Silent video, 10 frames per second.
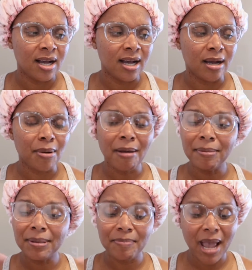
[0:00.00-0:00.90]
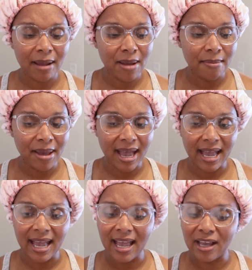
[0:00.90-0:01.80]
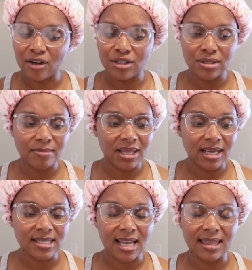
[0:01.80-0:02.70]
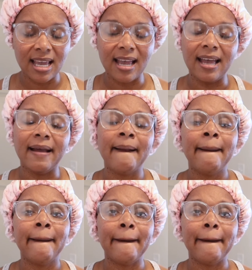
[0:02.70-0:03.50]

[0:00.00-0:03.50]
probably pack my bag or do some things like that.